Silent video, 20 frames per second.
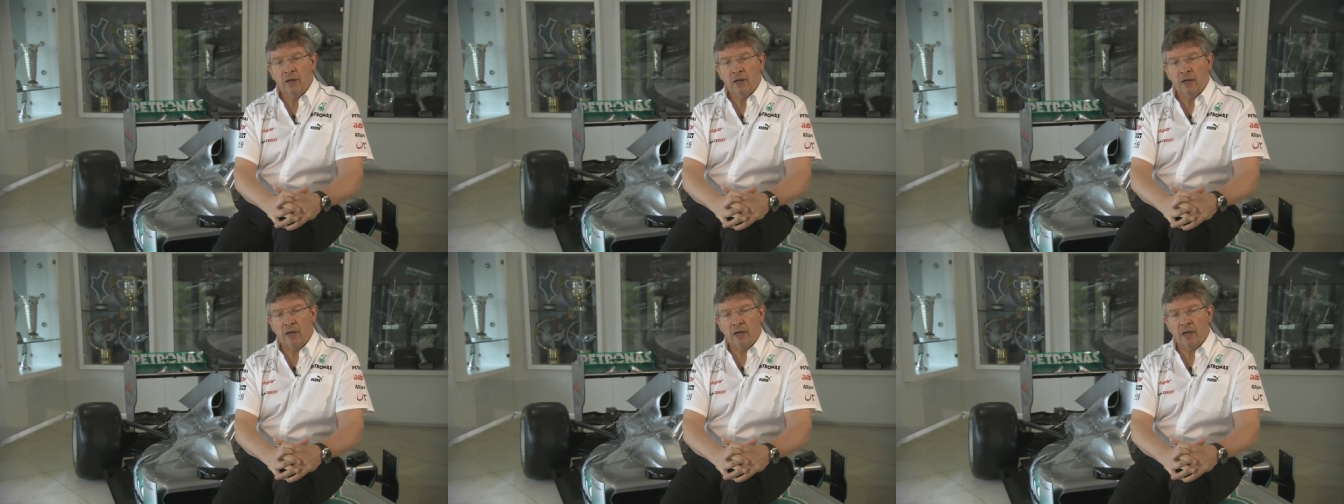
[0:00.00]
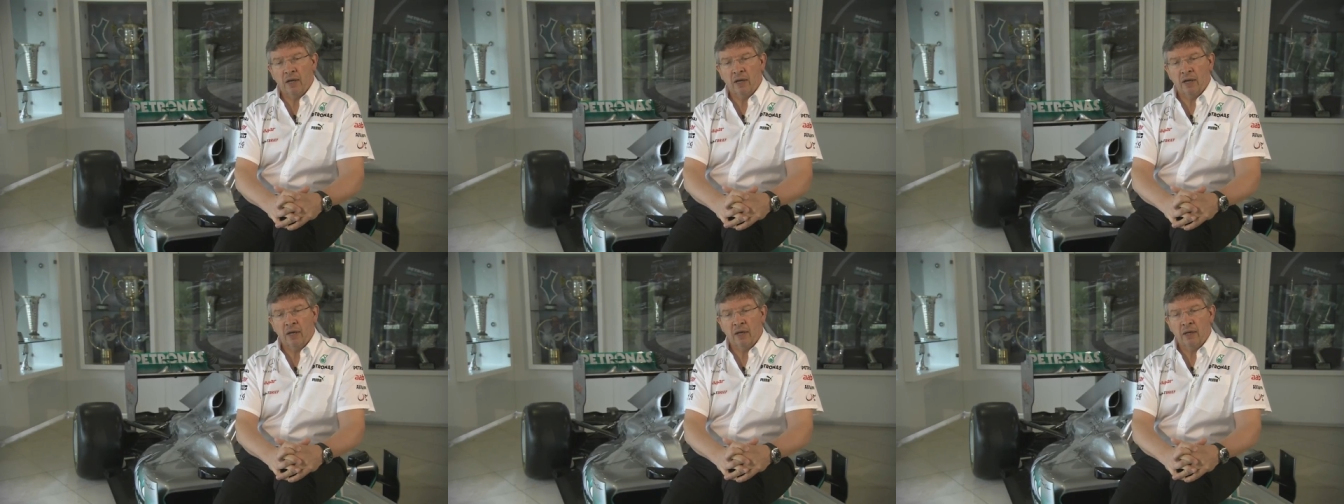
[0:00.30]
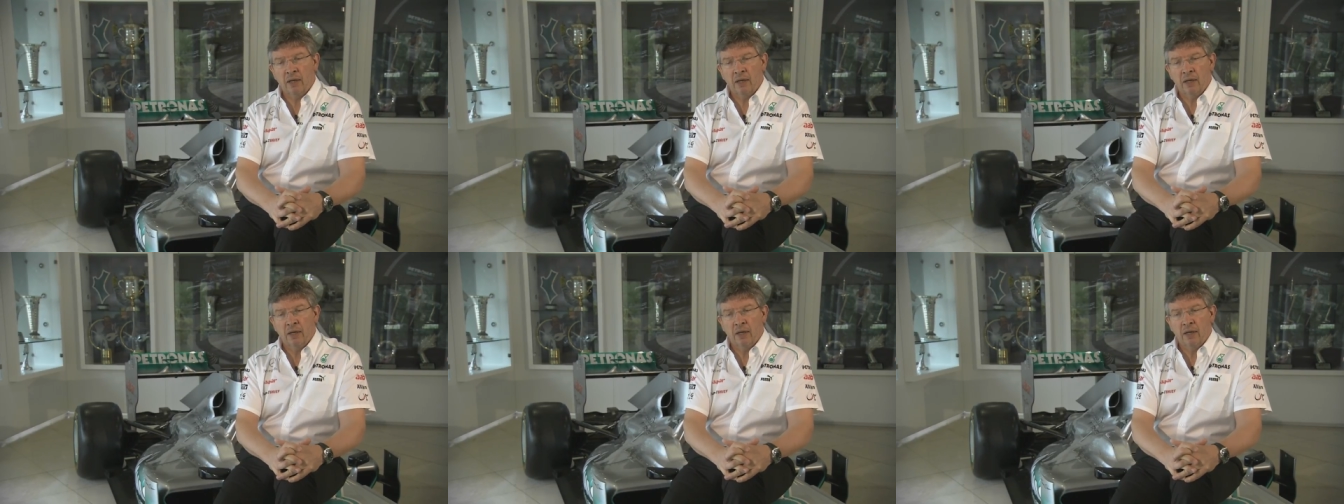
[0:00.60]
Uh,
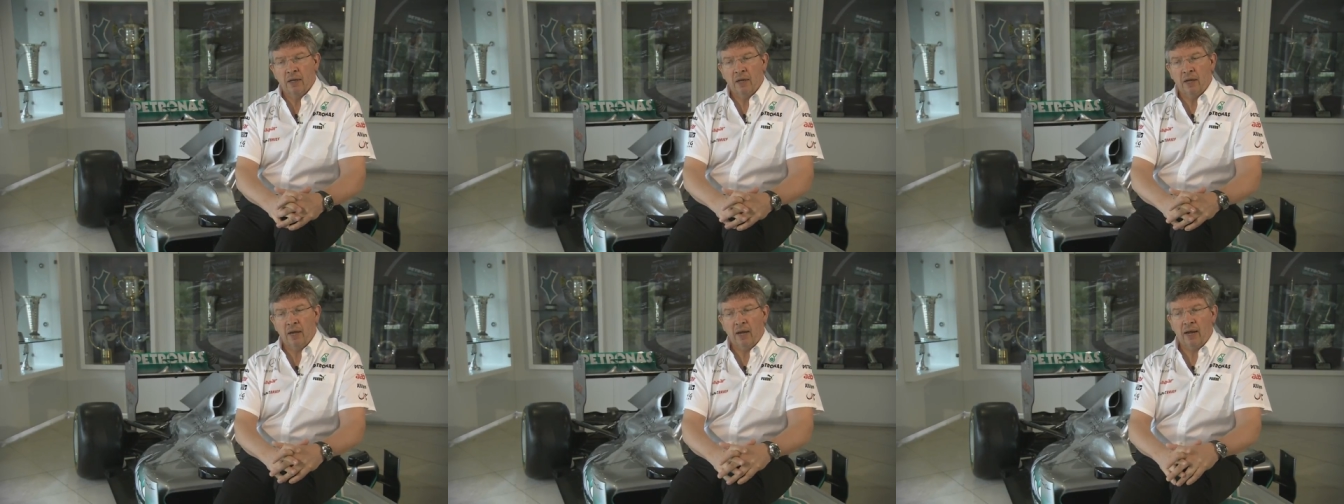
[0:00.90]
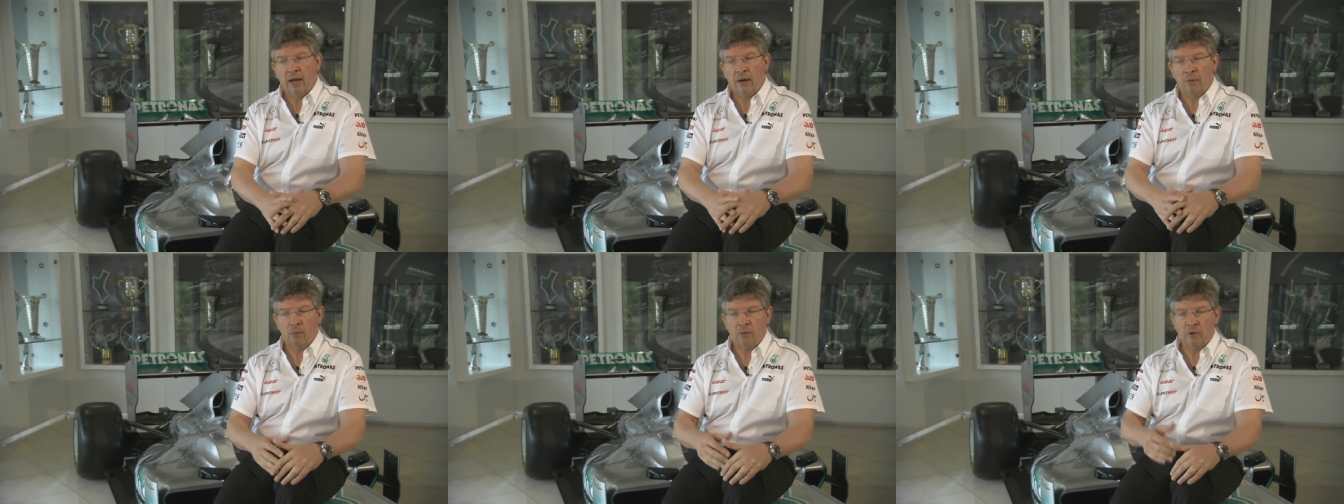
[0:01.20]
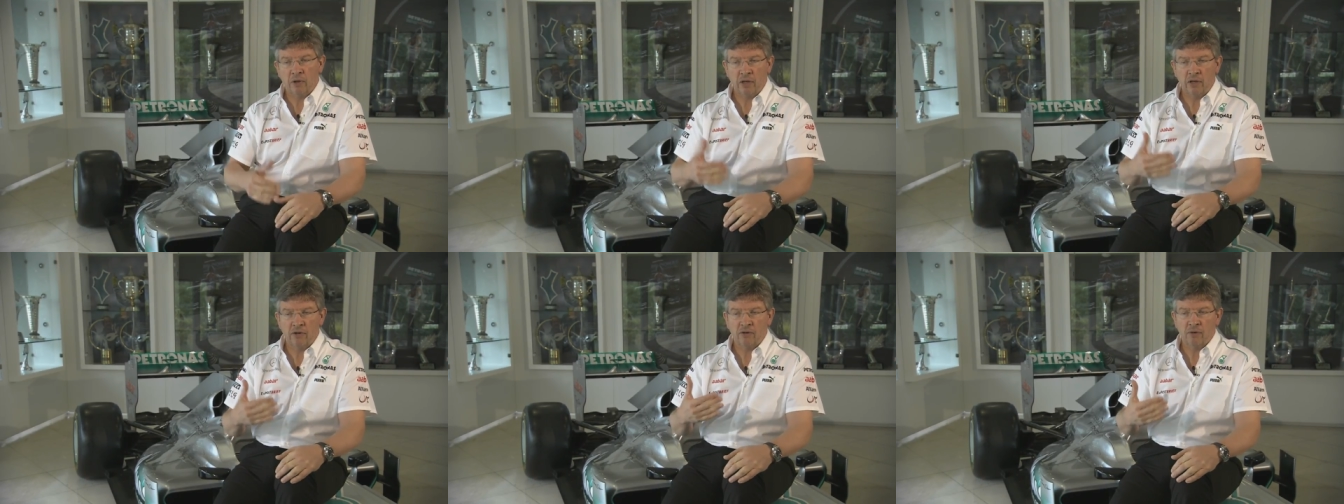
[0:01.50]
and we
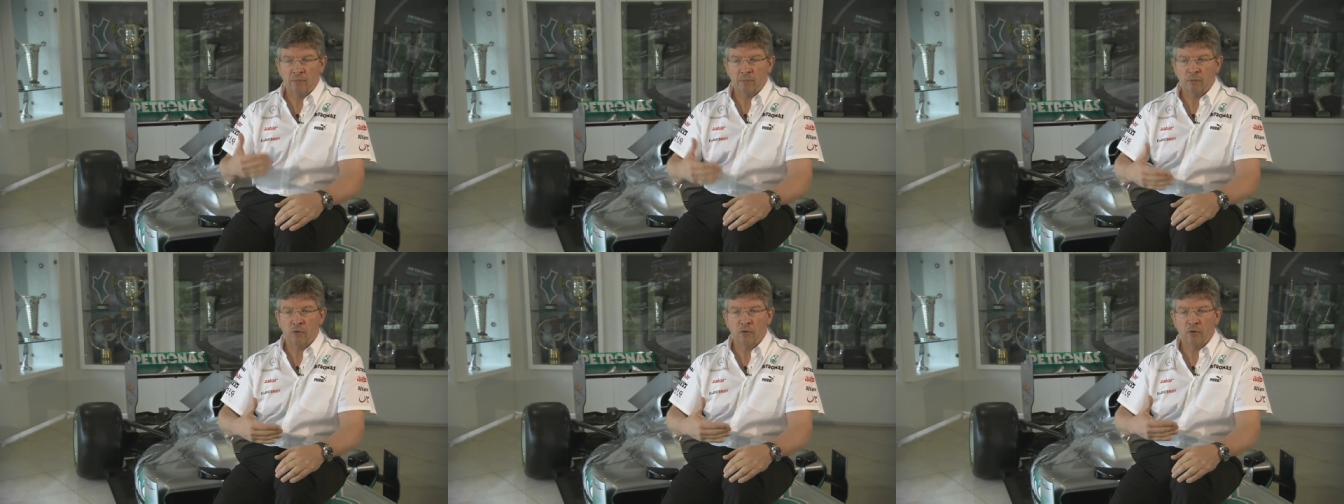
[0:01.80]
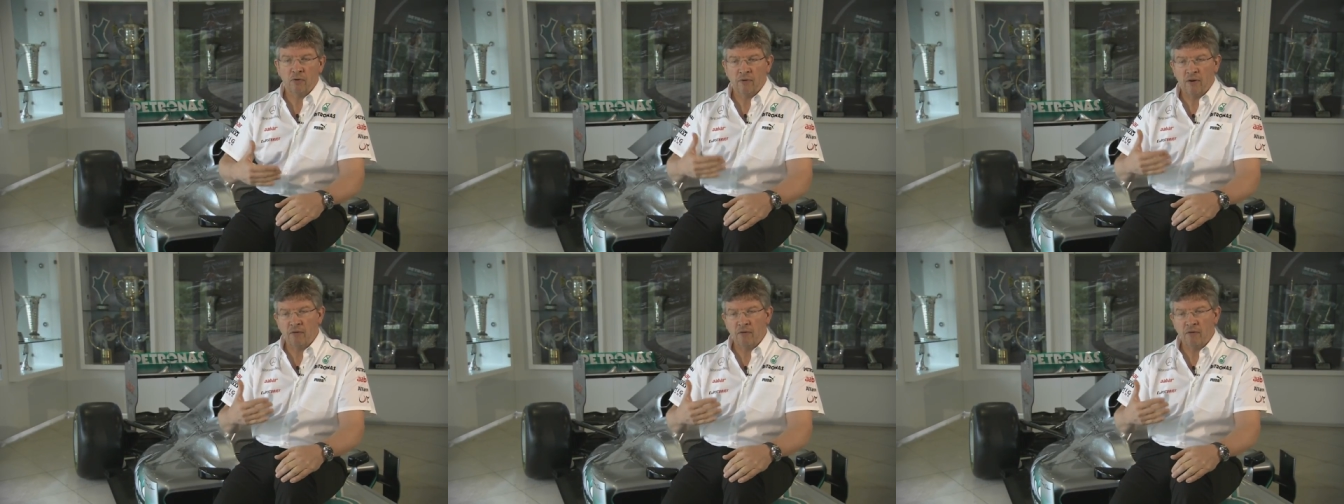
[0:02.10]
need to move